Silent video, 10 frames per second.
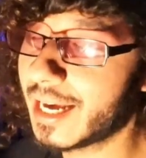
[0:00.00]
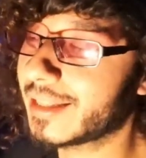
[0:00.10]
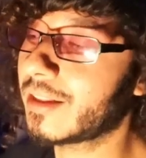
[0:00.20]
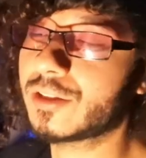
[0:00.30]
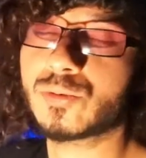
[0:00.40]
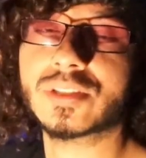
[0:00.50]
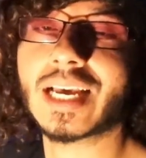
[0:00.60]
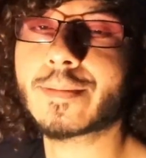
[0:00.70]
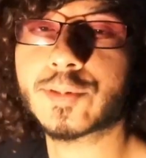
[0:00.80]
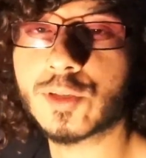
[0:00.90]
I thought this was
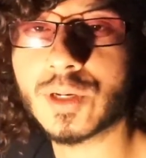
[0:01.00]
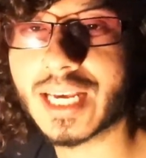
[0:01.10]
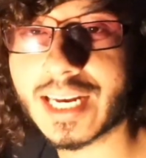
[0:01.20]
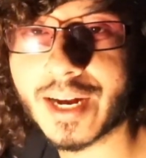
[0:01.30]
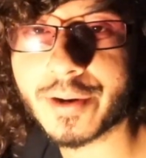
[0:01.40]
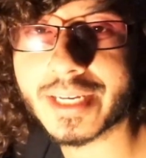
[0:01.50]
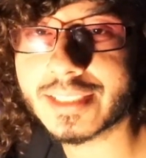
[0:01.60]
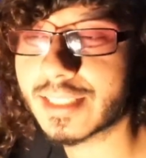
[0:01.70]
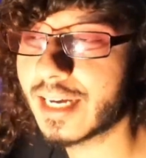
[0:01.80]
absolutely hilarious.